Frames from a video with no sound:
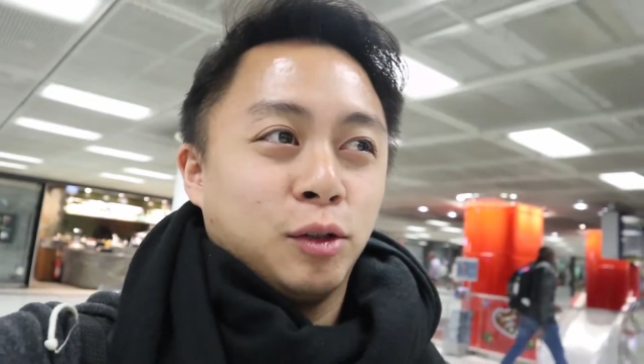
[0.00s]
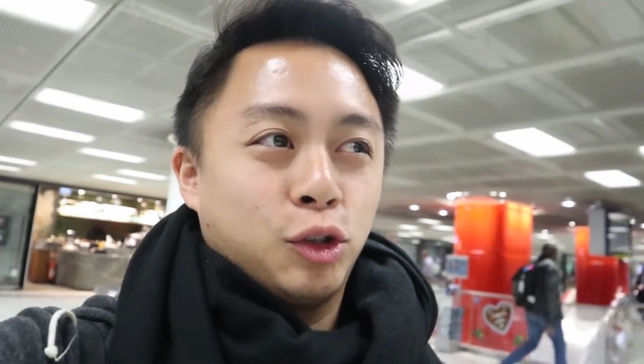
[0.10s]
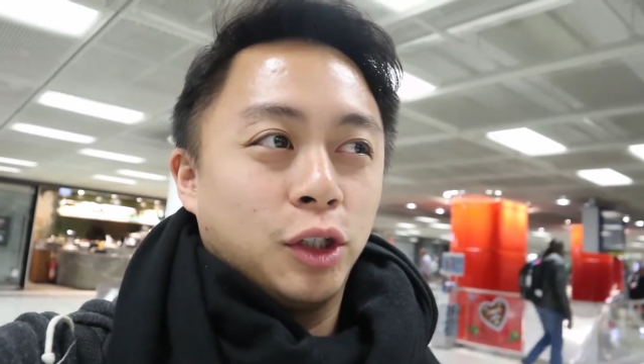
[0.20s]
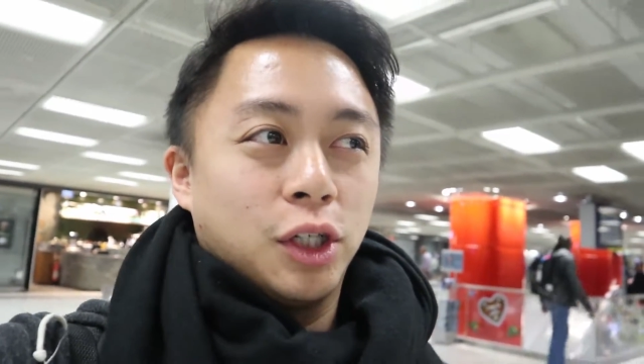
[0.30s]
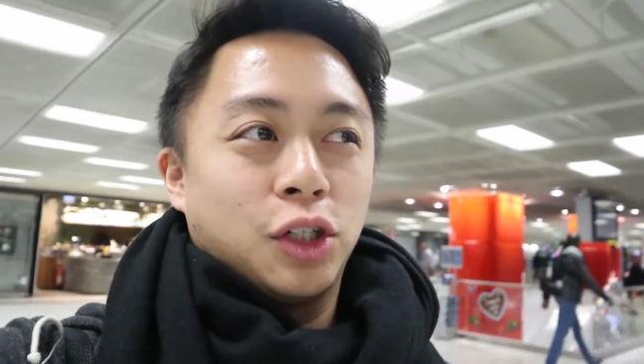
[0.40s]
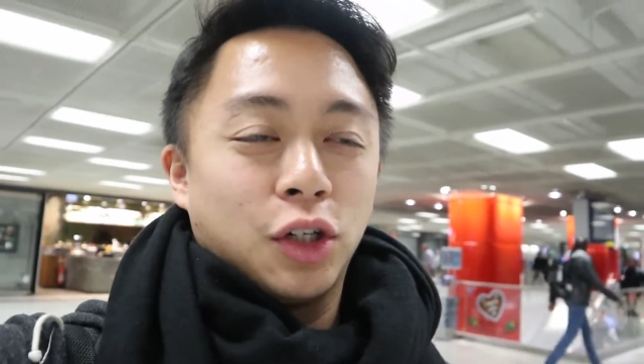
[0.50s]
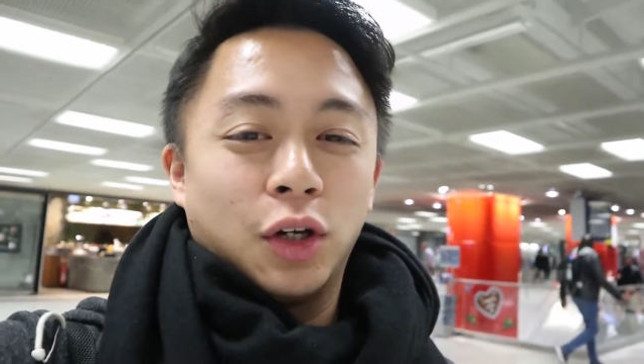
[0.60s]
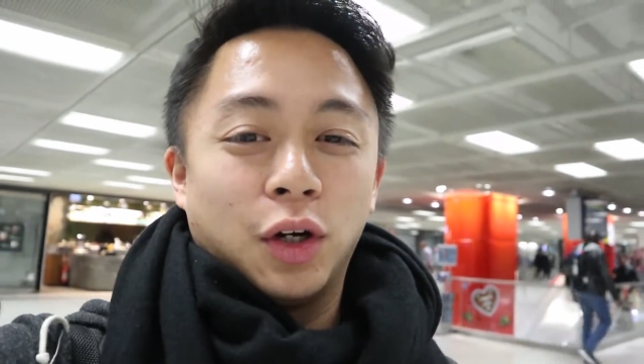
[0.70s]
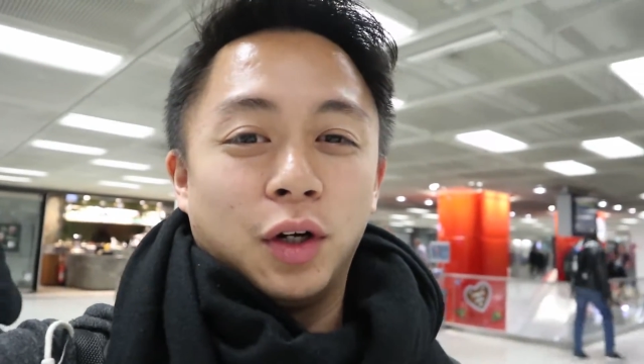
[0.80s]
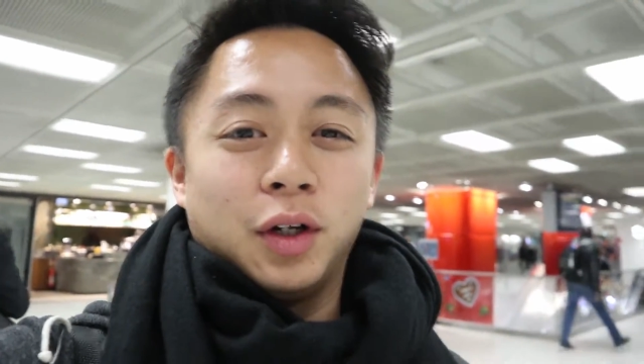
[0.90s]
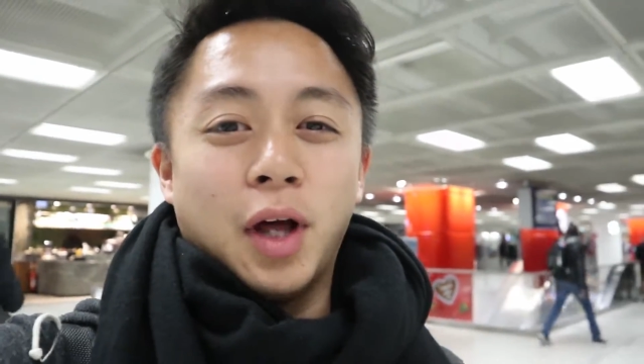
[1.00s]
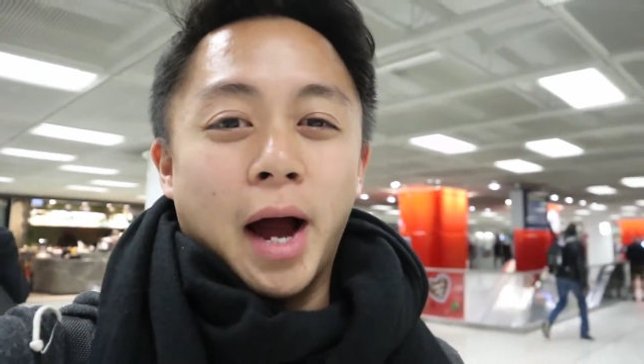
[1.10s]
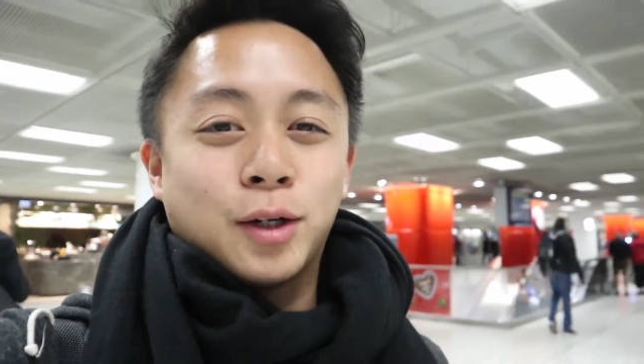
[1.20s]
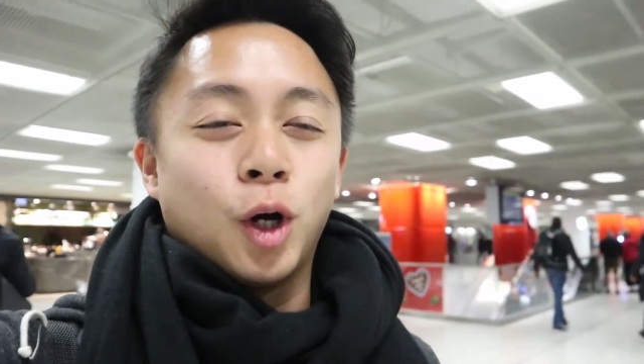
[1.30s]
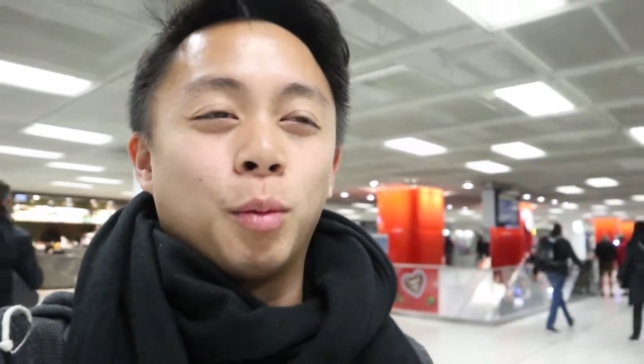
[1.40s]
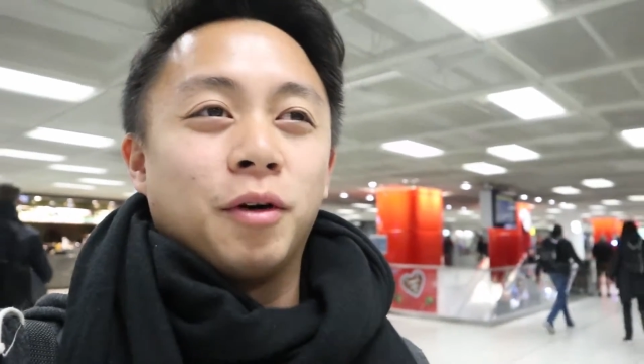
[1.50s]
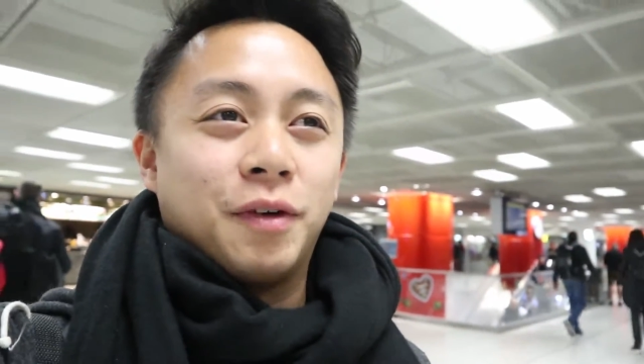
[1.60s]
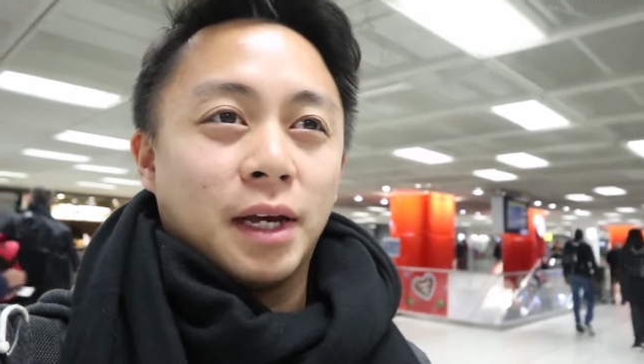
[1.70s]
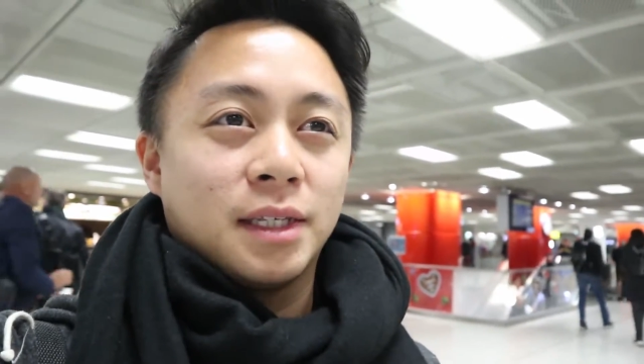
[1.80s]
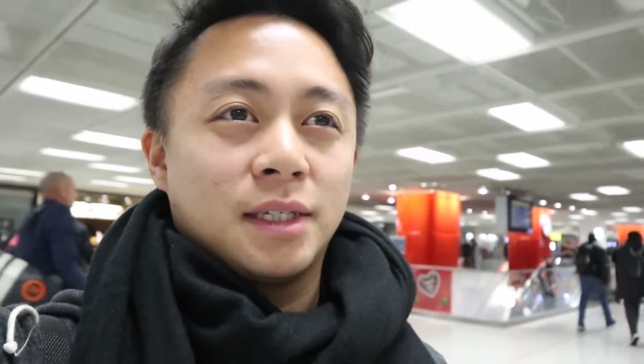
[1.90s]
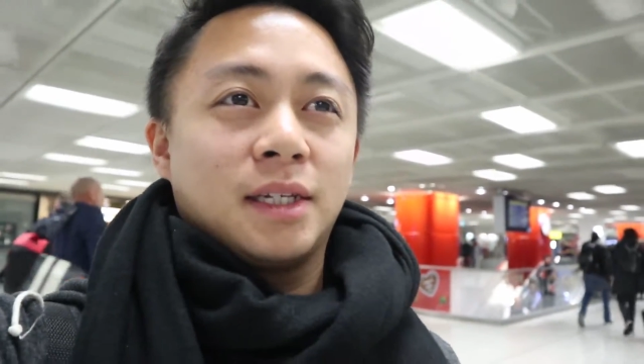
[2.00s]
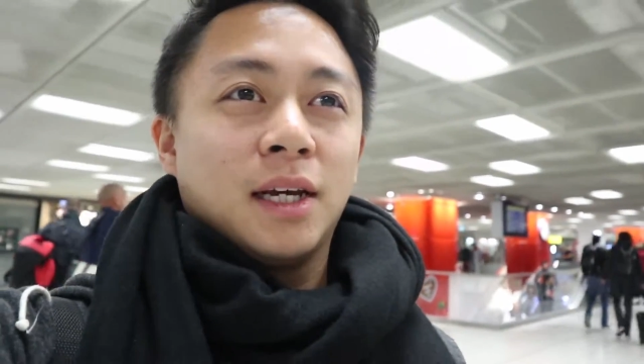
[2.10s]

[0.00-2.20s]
traditional Oktoberfest.